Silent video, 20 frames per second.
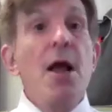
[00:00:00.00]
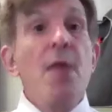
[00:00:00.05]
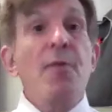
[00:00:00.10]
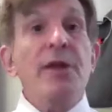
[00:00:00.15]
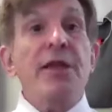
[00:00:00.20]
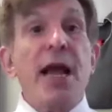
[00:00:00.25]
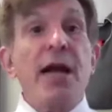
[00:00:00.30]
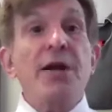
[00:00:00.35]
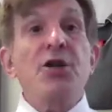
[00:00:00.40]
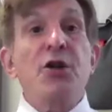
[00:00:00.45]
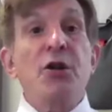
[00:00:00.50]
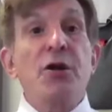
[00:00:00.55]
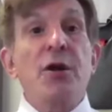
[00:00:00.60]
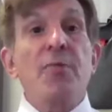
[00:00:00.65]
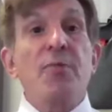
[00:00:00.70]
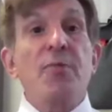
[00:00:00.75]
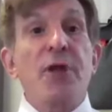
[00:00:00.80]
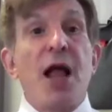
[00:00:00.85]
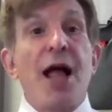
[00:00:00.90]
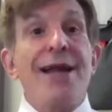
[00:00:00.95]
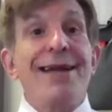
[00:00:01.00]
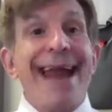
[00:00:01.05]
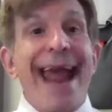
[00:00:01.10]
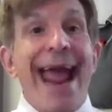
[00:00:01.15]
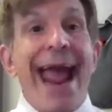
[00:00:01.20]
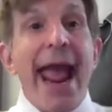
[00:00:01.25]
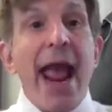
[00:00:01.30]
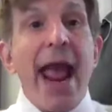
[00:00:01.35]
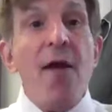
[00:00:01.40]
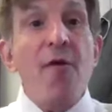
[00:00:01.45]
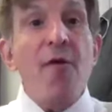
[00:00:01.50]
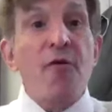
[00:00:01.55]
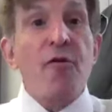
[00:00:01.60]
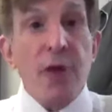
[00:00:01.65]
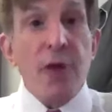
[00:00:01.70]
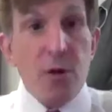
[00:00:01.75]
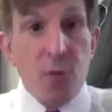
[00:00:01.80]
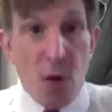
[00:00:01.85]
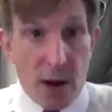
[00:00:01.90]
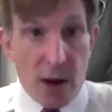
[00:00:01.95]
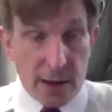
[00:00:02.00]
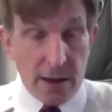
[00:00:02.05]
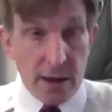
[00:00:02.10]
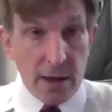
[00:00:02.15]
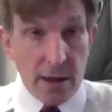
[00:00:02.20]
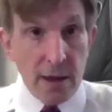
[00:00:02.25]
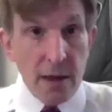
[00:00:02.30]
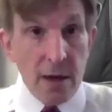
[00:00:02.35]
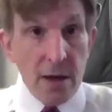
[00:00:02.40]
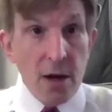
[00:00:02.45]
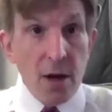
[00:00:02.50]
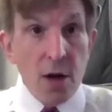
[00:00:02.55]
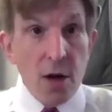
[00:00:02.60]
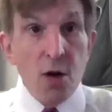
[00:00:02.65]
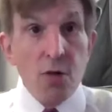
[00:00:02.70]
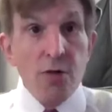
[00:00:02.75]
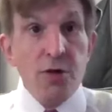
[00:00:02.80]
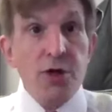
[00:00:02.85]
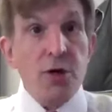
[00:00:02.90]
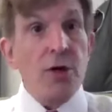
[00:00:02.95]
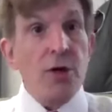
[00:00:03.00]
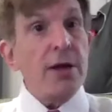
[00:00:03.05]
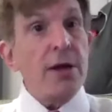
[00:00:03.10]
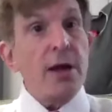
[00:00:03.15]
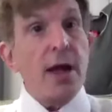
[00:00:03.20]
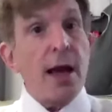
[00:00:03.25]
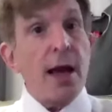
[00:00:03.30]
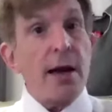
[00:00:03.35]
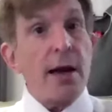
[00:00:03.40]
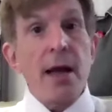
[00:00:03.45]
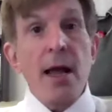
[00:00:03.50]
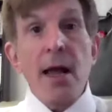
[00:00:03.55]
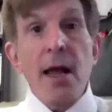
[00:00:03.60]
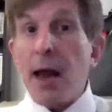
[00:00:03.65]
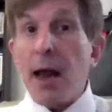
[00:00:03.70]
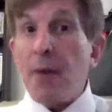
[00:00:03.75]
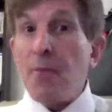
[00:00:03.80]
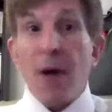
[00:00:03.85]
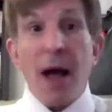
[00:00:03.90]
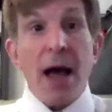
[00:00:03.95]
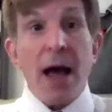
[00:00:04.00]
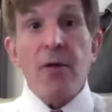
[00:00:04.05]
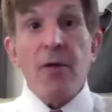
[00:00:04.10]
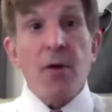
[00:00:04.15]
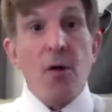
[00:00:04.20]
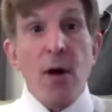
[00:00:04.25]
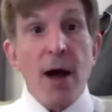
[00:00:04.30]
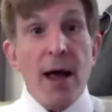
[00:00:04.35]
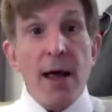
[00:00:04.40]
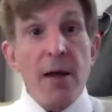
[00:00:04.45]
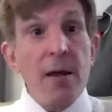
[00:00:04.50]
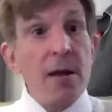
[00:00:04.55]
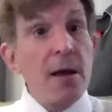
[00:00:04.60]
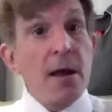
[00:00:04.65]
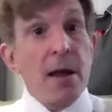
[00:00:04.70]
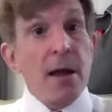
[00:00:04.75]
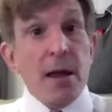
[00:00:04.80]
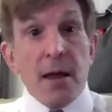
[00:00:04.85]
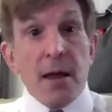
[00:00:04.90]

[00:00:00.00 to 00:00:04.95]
But that should apply to everyone who joined that. And by the way,